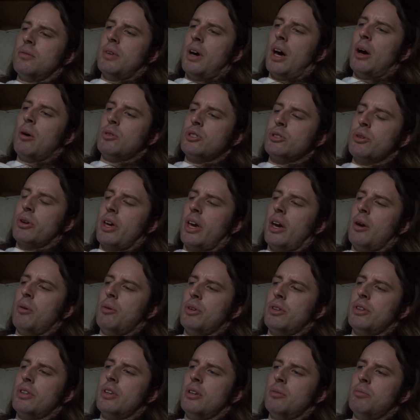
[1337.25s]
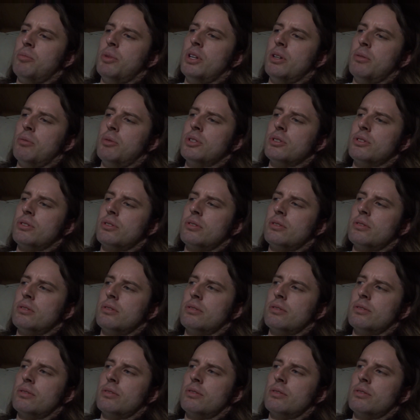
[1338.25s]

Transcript: I was okay with it, but it was,